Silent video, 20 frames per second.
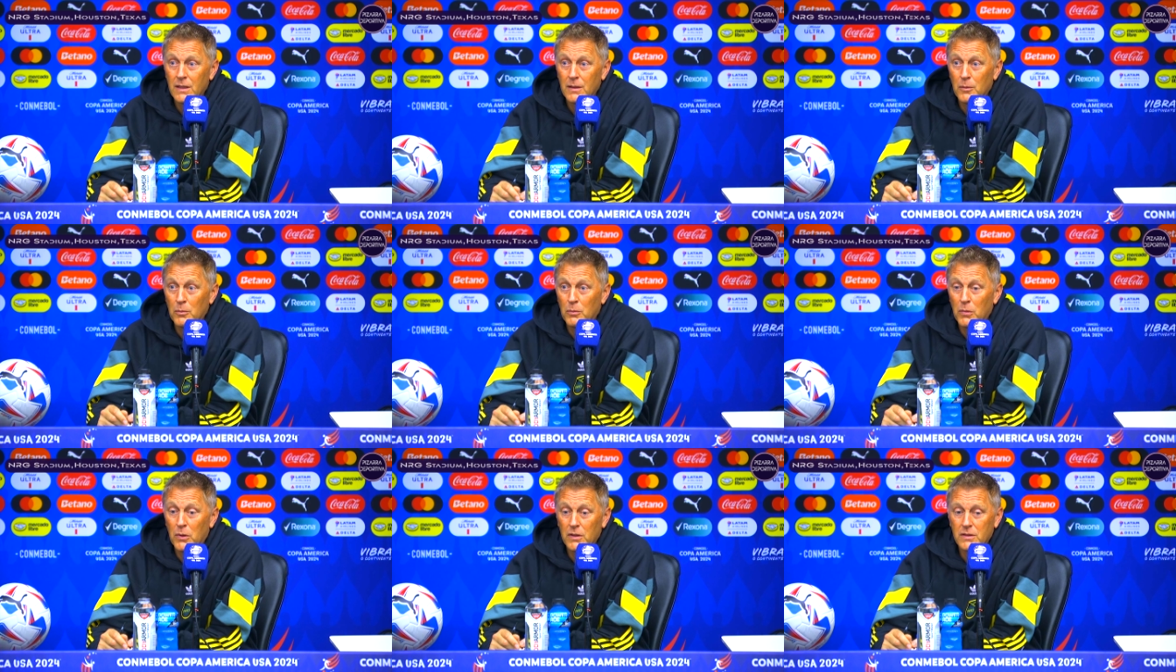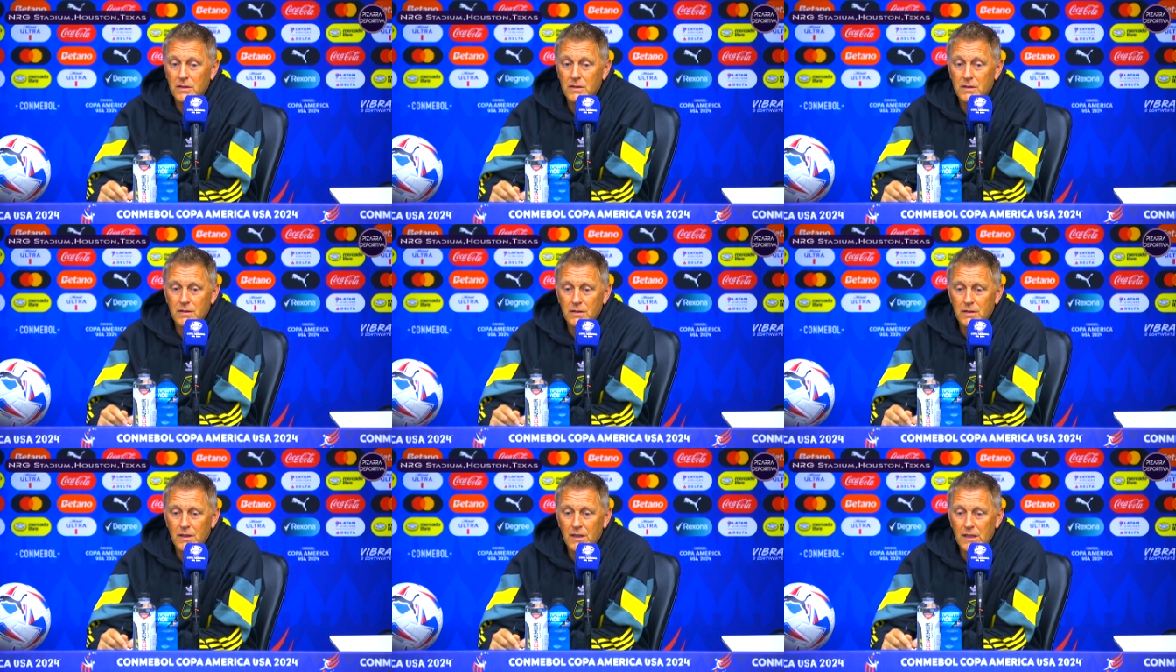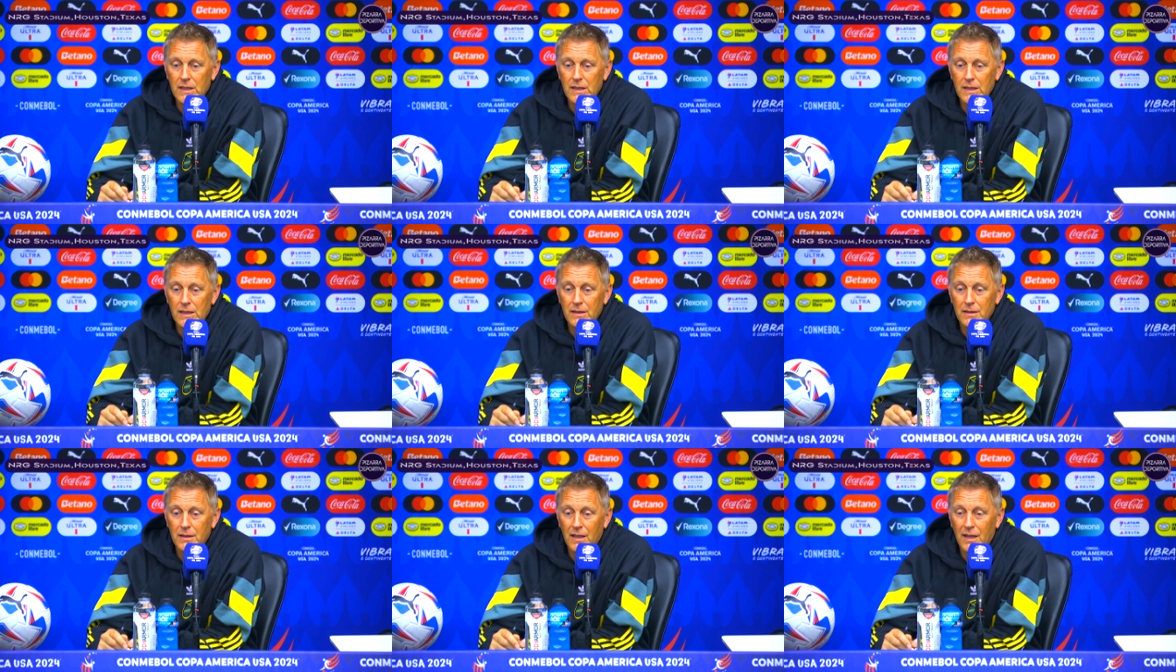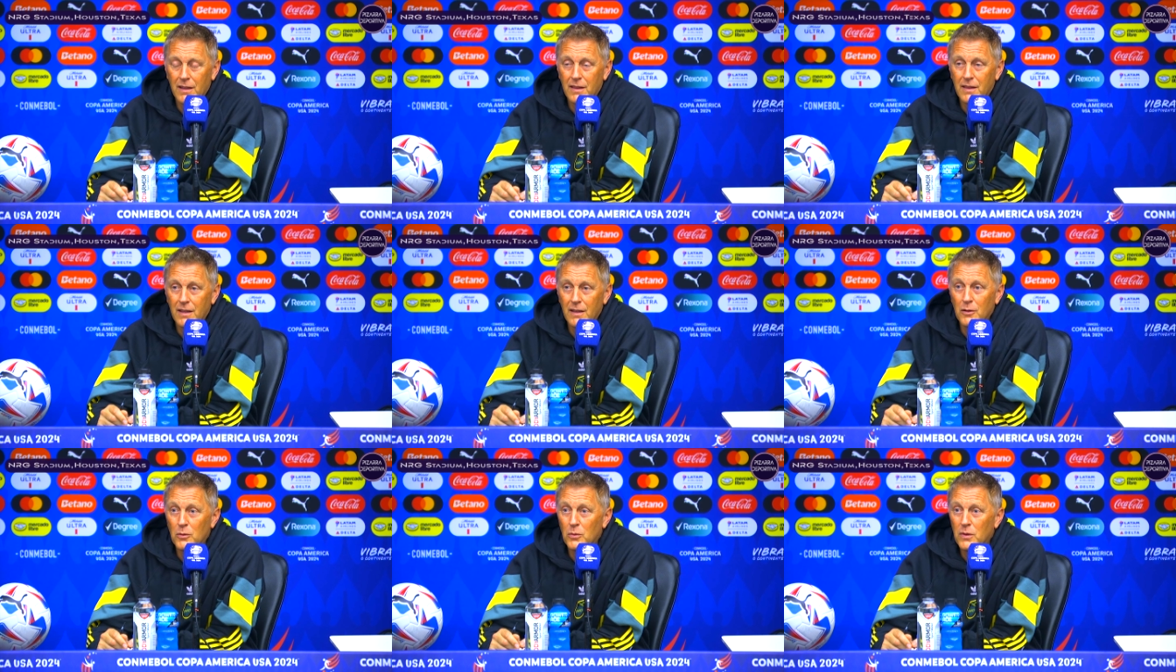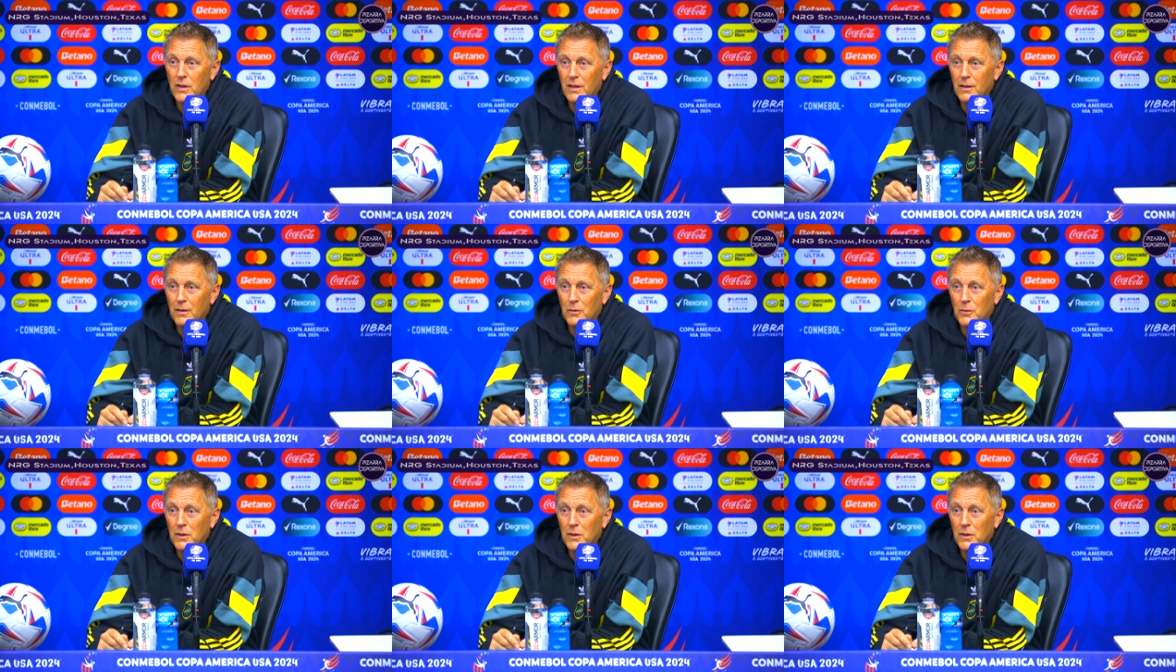but uh, I think we,